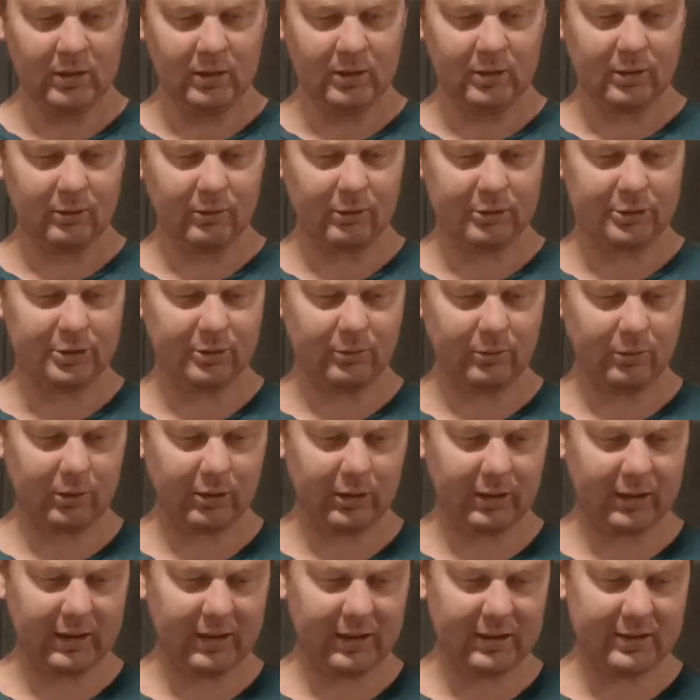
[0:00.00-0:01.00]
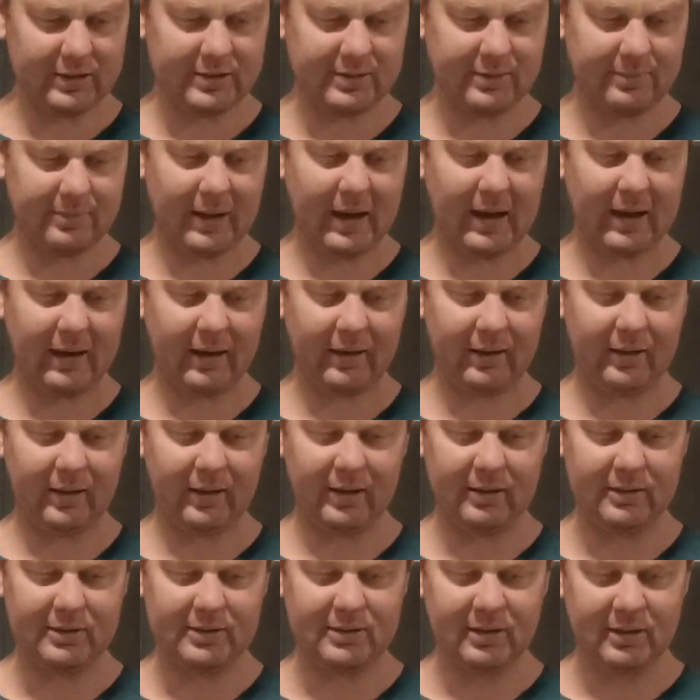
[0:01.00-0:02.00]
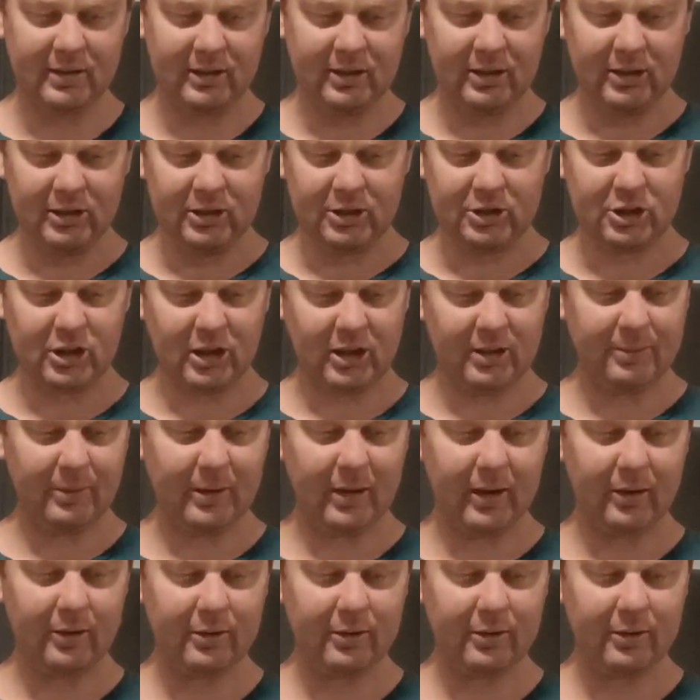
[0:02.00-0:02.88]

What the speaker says: So what you want to get is a pack of these cheapo